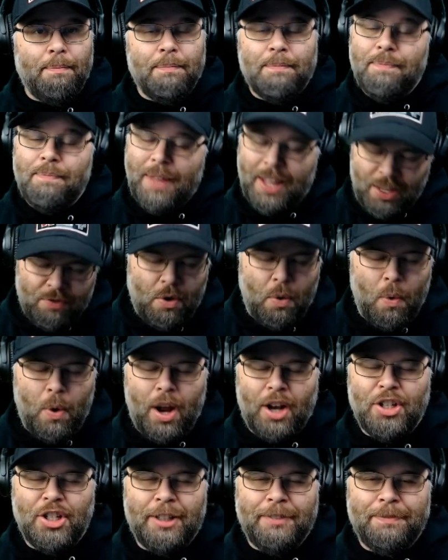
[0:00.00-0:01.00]
thanks for
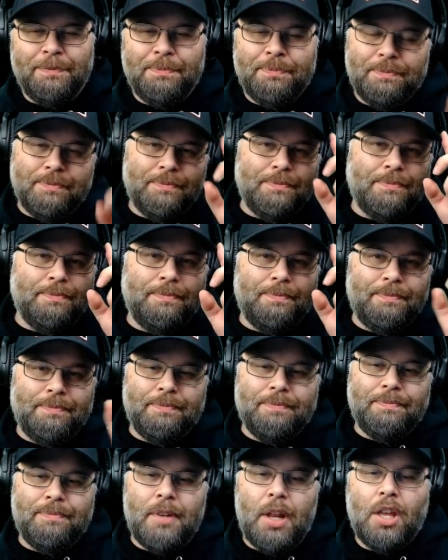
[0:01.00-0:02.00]
watching.
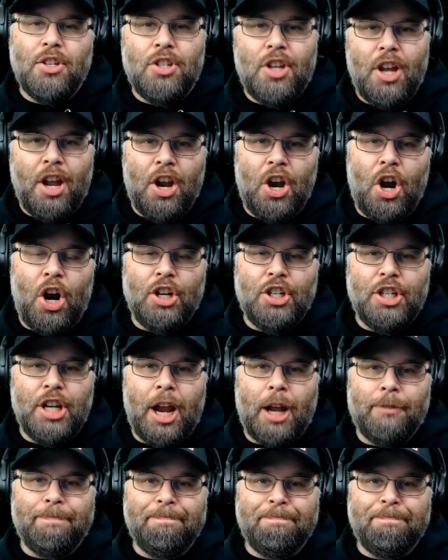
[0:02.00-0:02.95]
Sayonara and ciao.